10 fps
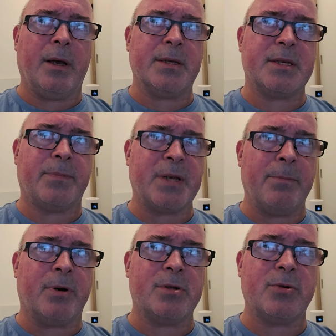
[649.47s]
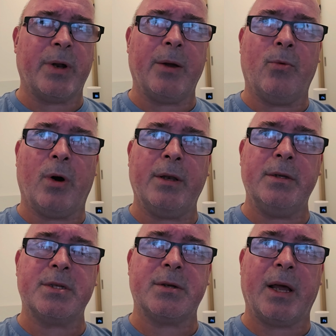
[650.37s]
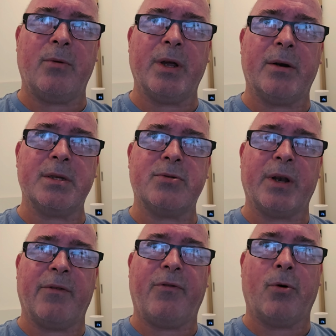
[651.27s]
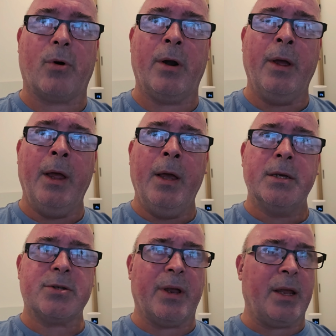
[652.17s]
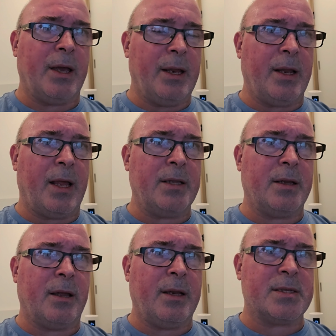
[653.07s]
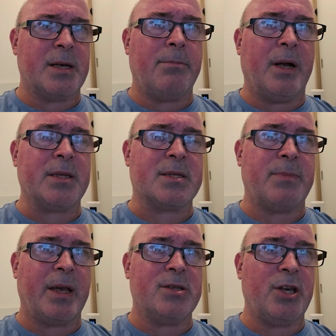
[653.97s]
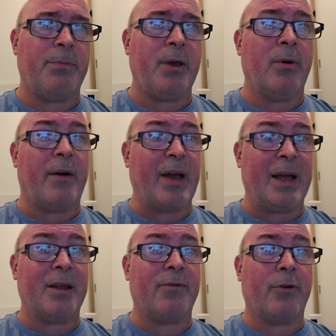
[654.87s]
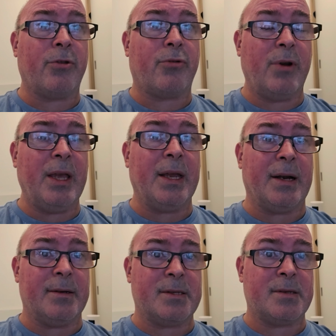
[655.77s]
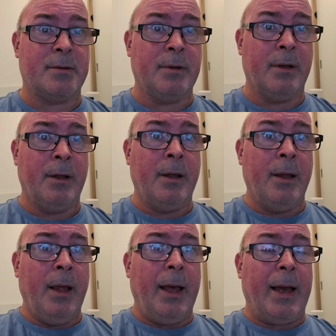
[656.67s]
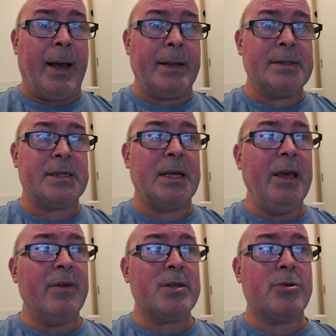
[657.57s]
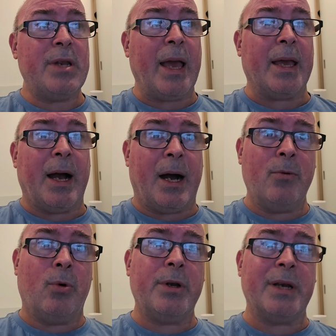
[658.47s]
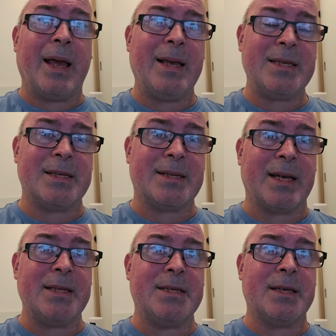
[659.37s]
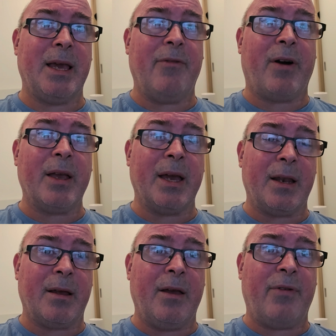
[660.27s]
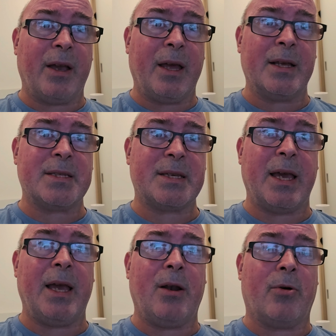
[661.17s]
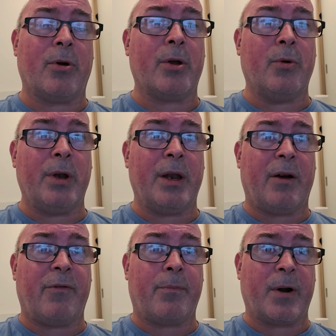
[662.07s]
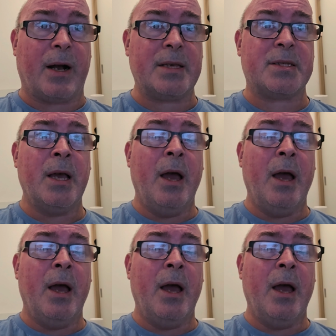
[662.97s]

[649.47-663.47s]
September 21, so now we are in 24. So in some months, my GPU, I've had it for 3 years. And even today, I wouldn't hesitate if I get a sale or a good enough price